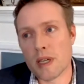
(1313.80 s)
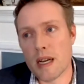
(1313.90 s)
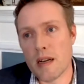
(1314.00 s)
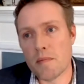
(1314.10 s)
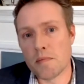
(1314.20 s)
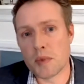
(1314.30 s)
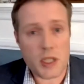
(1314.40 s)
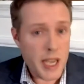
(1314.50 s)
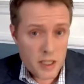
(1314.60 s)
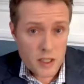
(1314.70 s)
um,
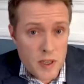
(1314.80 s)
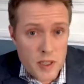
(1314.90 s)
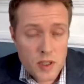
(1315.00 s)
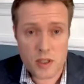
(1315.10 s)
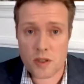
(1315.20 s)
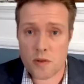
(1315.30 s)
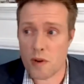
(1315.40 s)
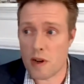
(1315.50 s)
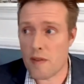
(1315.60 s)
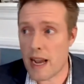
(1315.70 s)
detectorists
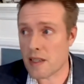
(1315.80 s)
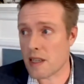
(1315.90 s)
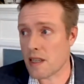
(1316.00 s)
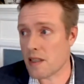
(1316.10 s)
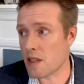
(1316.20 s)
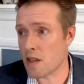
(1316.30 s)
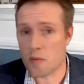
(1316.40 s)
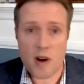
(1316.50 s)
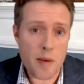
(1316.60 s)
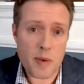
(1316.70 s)
who have access to some
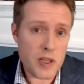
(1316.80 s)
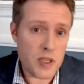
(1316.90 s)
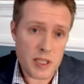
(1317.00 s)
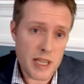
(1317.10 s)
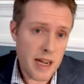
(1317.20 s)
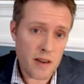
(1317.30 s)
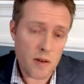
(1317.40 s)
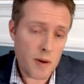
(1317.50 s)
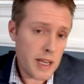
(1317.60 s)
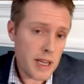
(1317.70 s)
properties in town
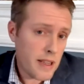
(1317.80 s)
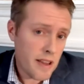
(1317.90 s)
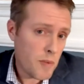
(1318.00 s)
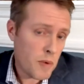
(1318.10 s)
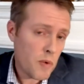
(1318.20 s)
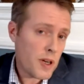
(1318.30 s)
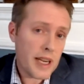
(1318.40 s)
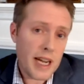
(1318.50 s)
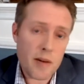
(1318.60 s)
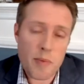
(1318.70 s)
already that they've been
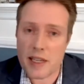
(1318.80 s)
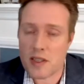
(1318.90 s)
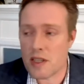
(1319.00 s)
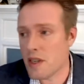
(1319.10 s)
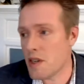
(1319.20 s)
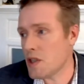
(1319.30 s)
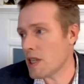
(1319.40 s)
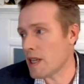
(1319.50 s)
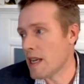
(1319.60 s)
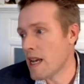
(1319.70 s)
working on in past years,
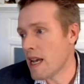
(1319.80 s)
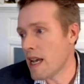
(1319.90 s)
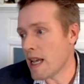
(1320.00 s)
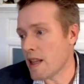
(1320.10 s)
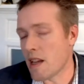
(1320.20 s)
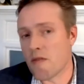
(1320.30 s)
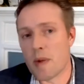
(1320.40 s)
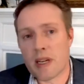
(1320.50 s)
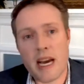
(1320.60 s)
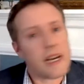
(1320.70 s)
and and they have
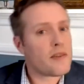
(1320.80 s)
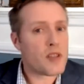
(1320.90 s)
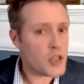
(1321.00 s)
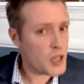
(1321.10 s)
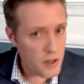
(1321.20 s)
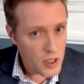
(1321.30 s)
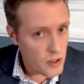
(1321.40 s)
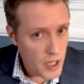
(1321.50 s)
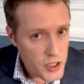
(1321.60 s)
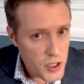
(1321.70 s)
been kind enough to share their
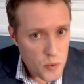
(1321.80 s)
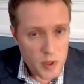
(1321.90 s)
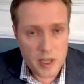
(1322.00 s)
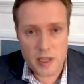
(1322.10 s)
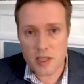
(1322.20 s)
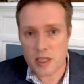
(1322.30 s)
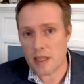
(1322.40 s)
collections with us.